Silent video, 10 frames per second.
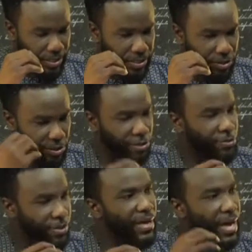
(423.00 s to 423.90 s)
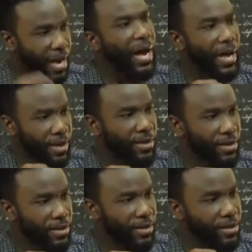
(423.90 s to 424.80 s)
children are
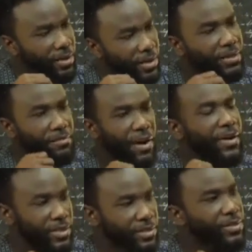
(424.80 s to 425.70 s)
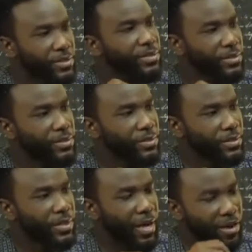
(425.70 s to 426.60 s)
in marriages.
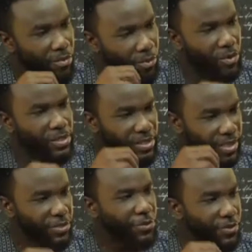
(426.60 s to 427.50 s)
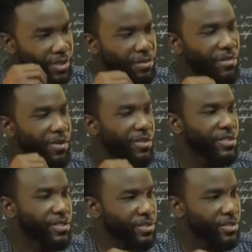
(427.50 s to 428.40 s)
How important are children in marriages?